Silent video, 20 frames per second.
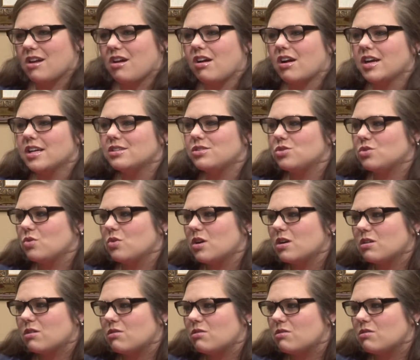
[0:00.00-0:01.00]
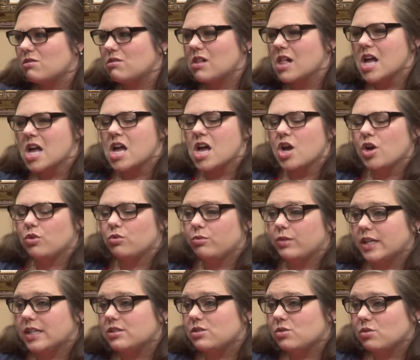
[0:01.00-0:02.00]
Our historical
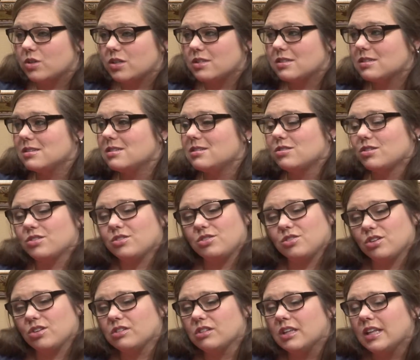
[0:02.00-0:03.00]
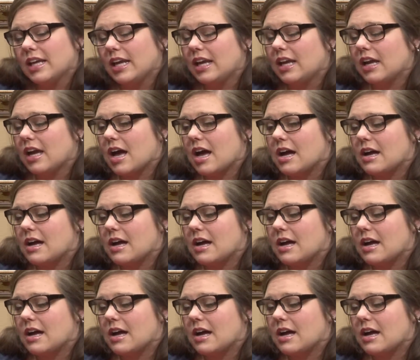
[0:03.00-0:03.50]
resources are certainly